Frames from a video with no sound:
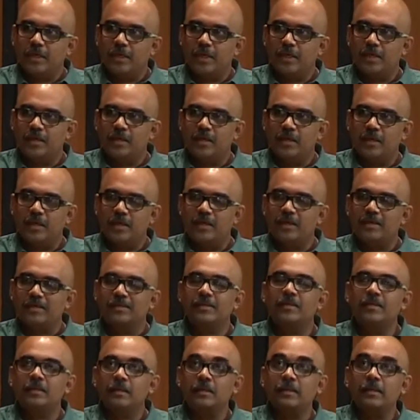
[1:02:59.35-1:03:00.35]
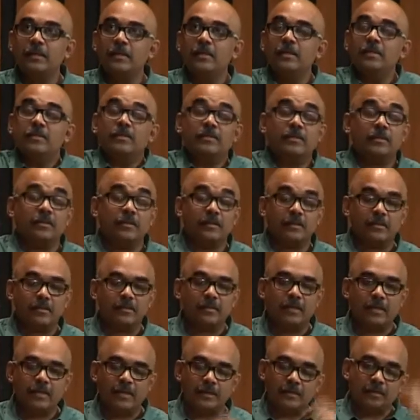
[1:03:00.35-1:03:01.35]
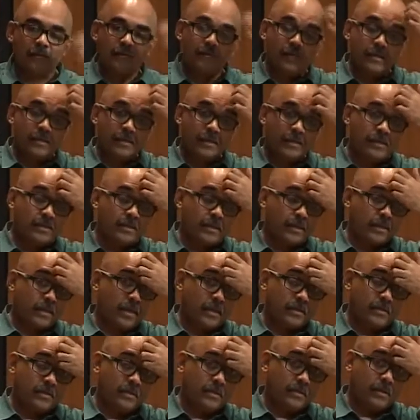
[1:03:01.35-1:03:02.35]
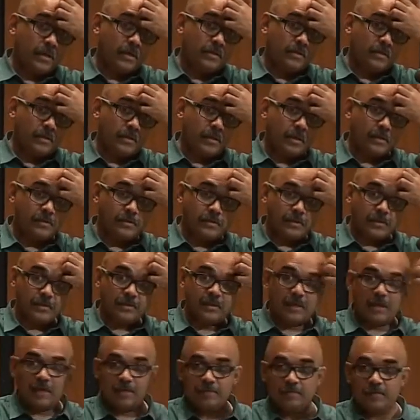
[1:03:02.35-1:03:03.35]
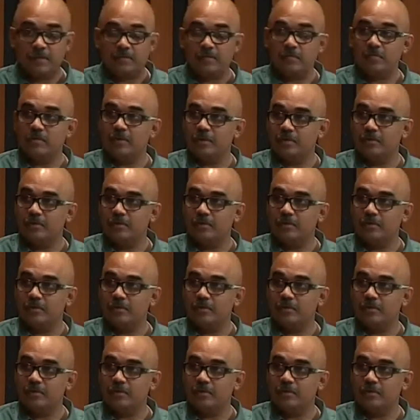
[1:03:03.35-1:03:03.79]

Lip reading: The thing is, the great advantage that other countries have that we